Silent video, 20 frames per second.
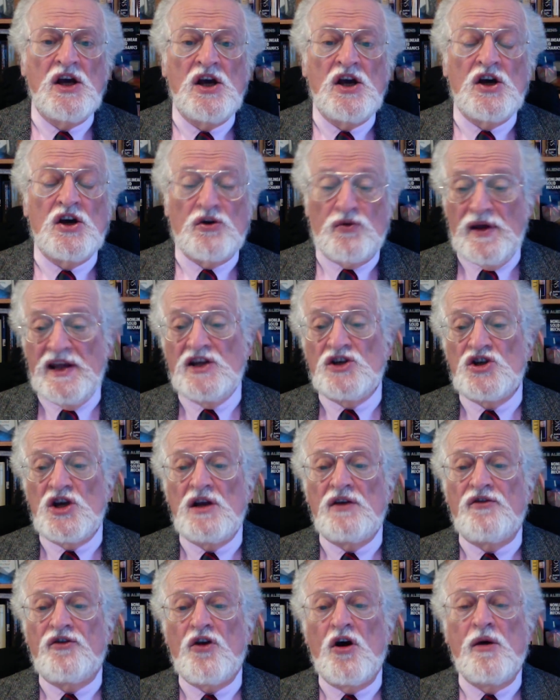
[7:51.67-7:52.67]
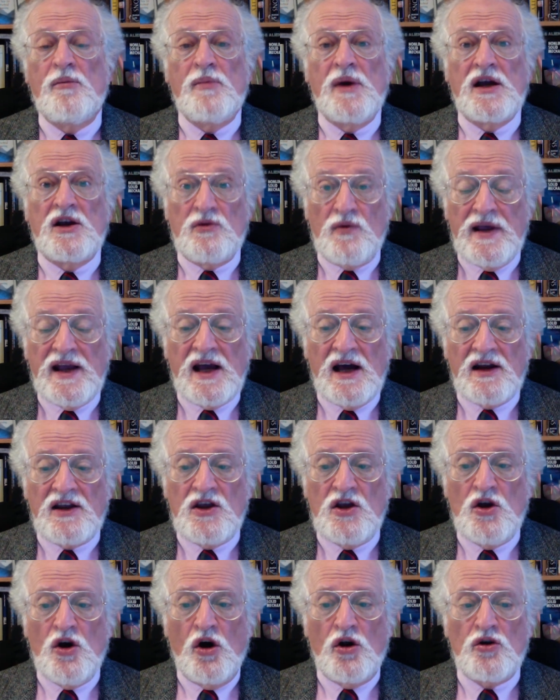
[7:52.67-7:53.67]
ranging from Greek
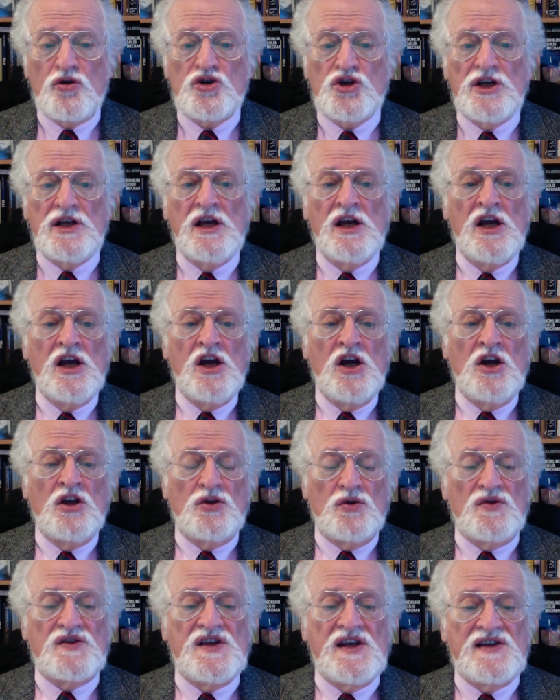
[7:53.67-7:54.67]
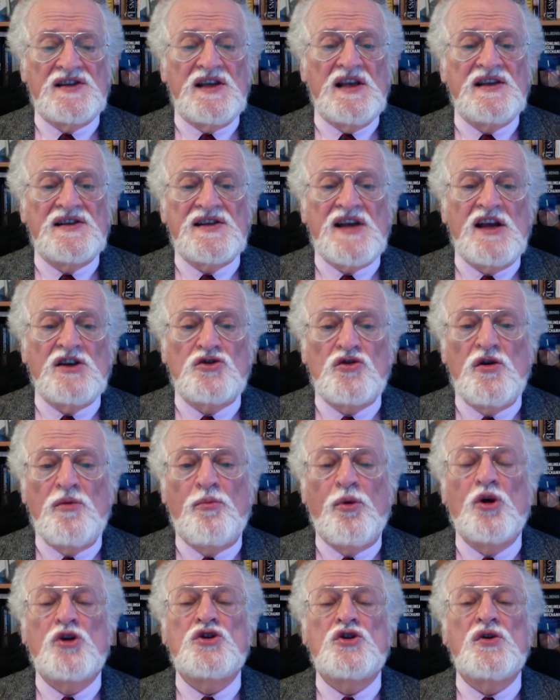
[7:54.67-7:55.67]
archaeology to 16th century
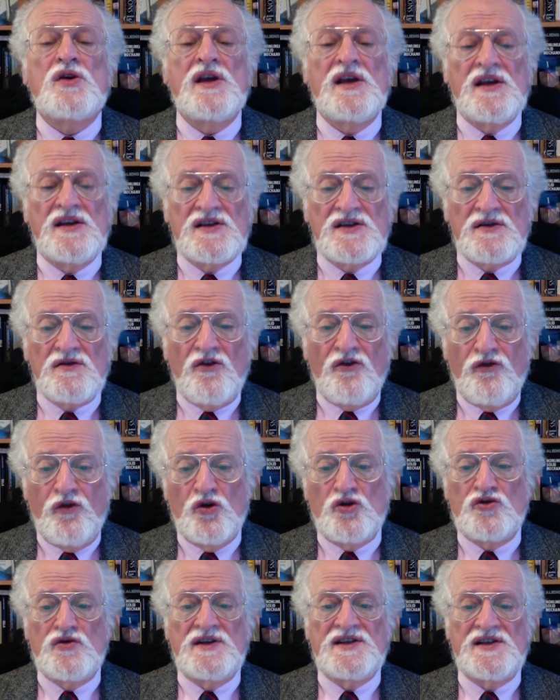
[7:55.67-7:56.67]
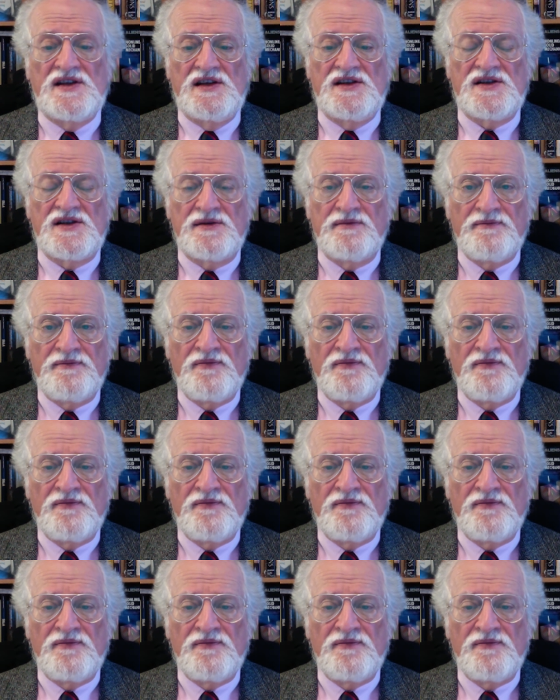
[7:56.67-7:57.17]
Portuguese fortresses.